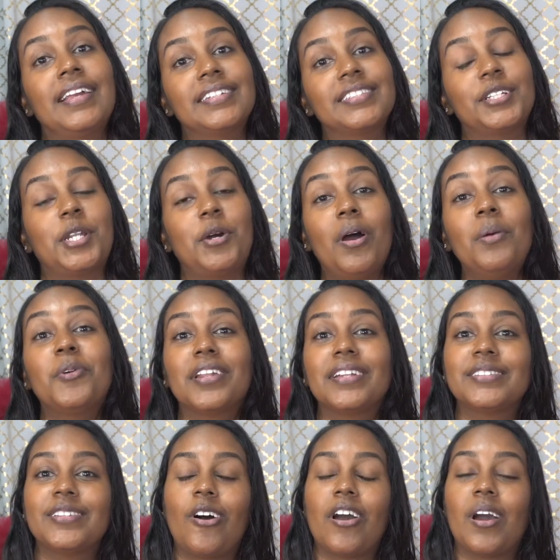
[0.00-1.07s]
So now I'm going to
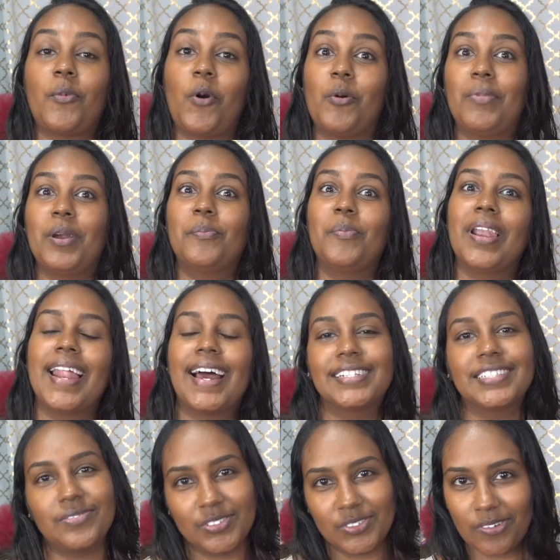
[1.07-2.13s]
talk about my
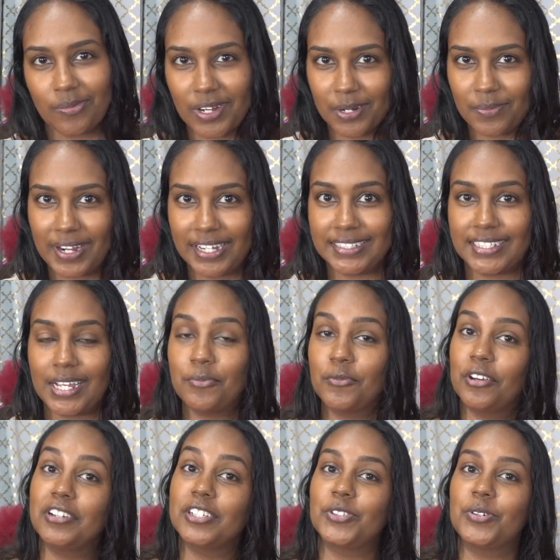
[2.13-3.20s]
plans for sewmanpants. I'm
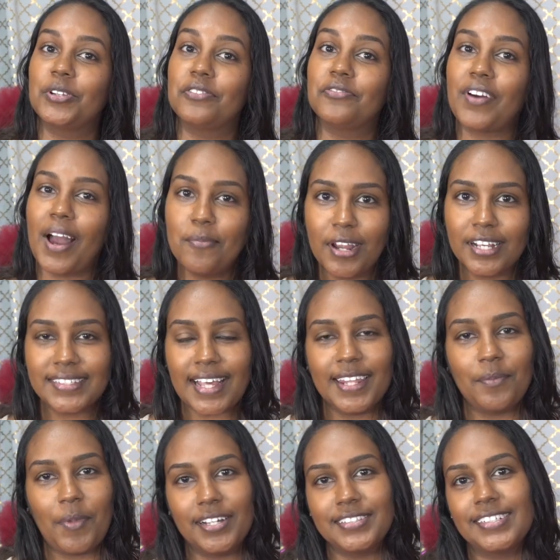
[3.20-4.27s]
going to show you the fabrics and
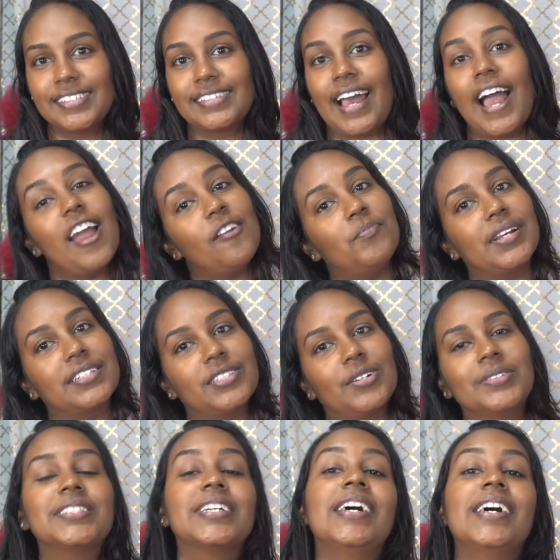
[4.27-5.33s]
the patterns that I've picked
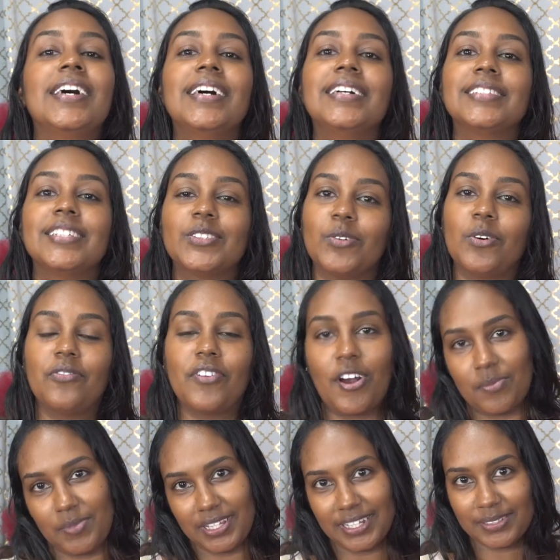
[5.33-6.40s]
out to sew for
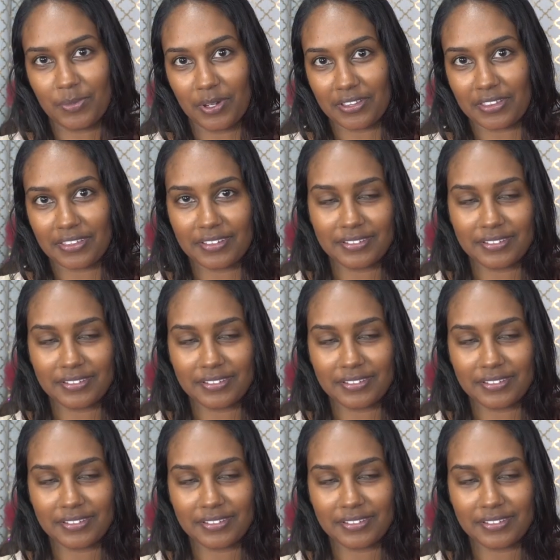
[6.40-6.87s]
hubby this month.